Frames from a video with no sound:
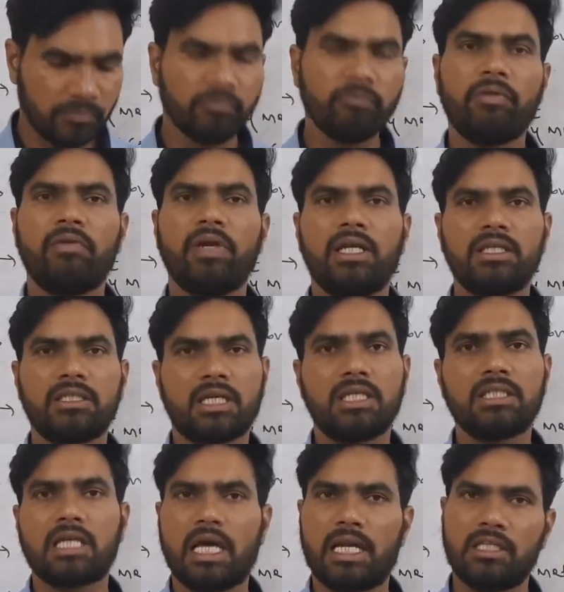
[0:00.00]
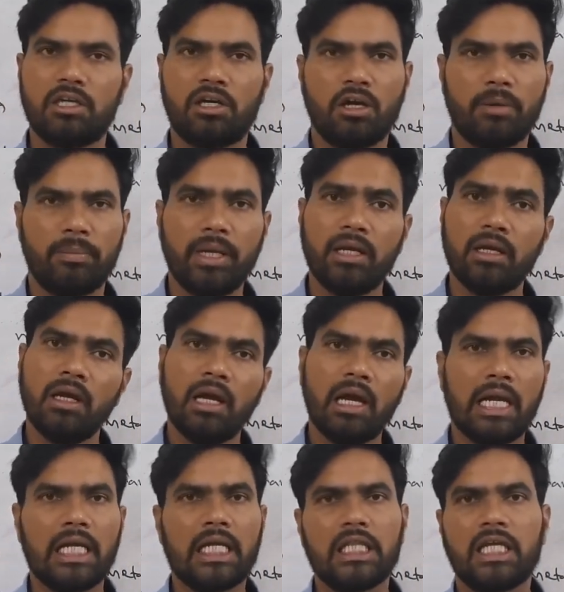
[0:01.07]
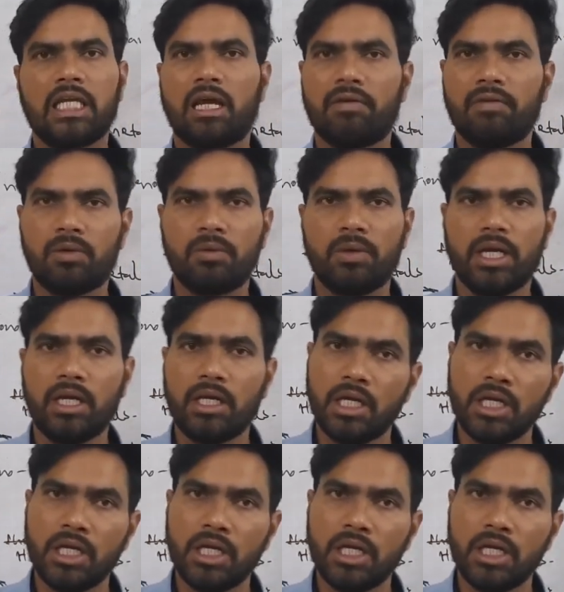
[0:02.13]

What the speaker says: we will discuss another topic. Until then, have a good day.